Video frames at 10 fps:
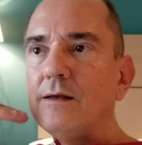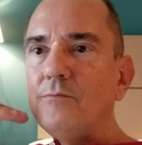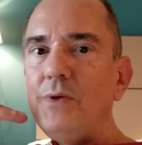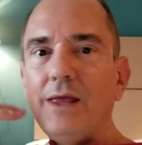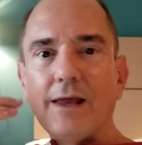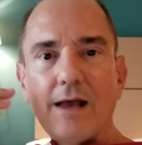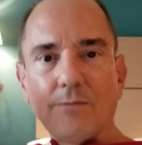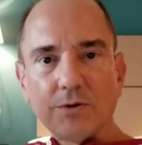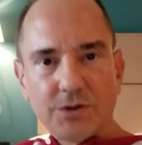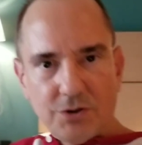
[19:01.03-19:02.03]
being
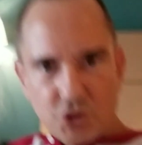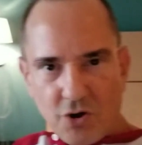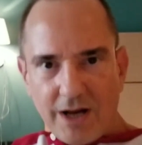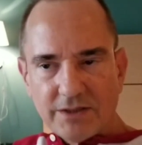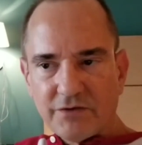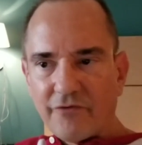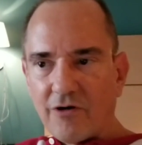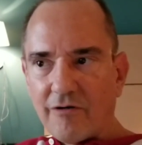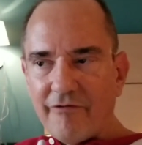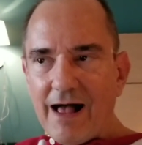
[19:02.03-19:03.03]
able to
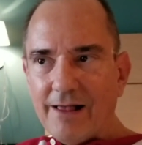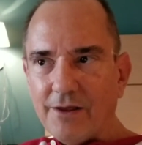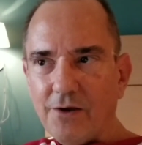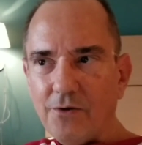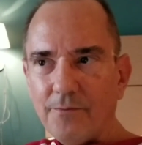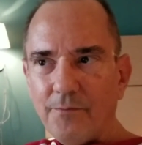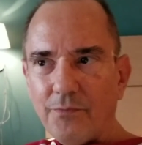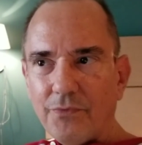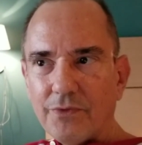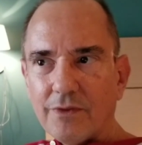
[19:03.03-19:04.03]
transfer value
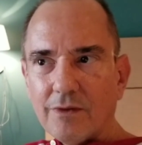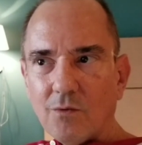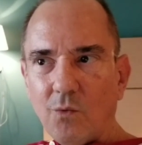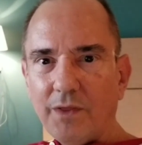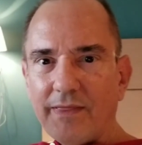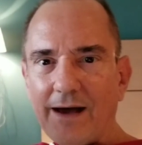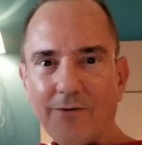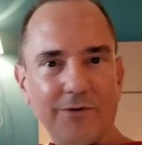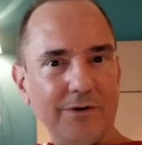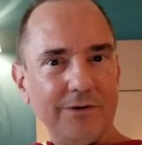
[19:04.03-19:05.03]

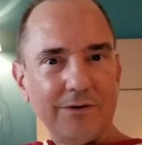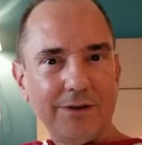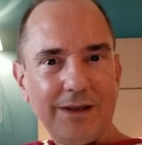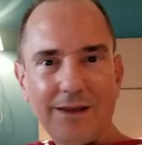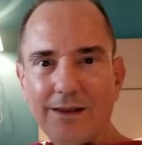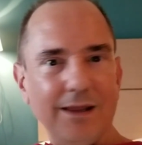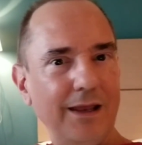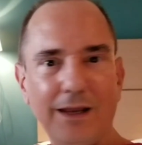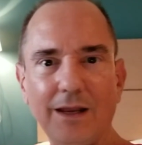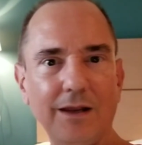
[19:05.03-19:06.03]
without
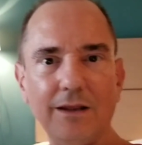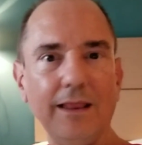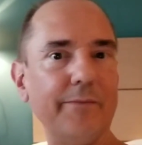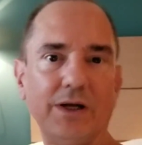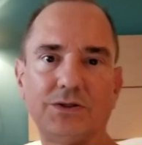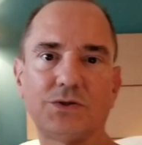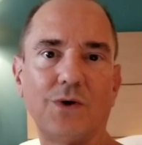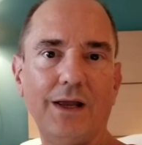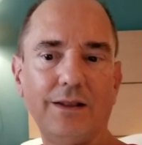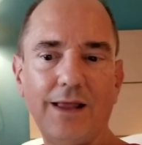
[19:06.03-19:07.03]
any limits, right?